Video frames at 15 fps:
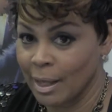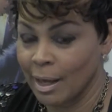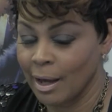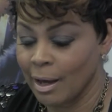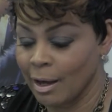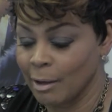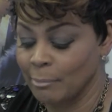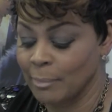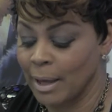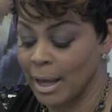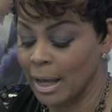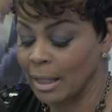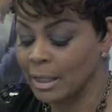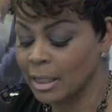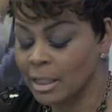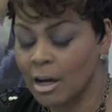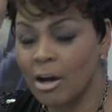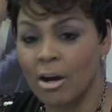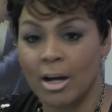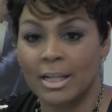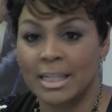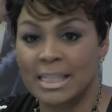A la
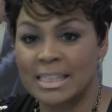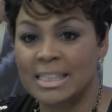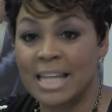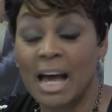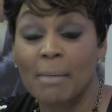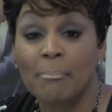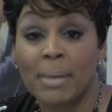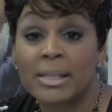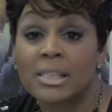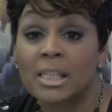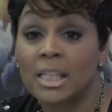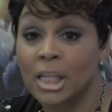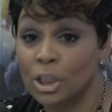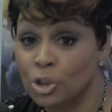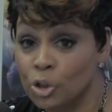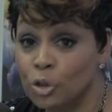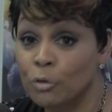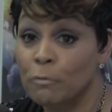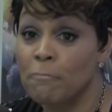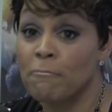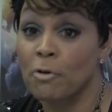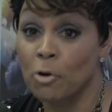carte is not meant to get you
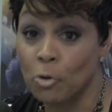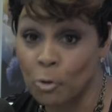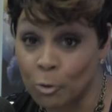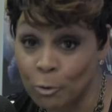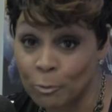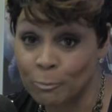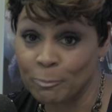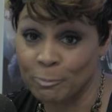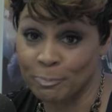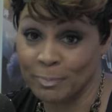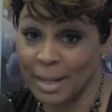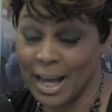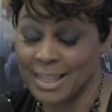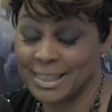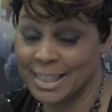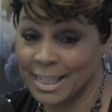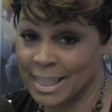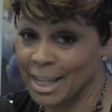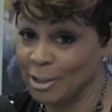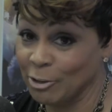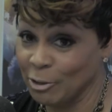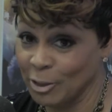full. I said
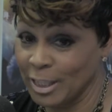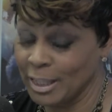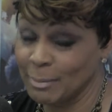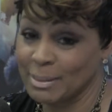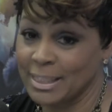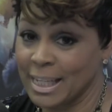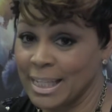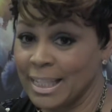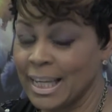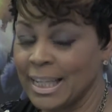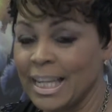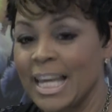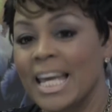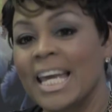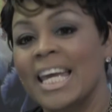that earlier and I'm going to say it again.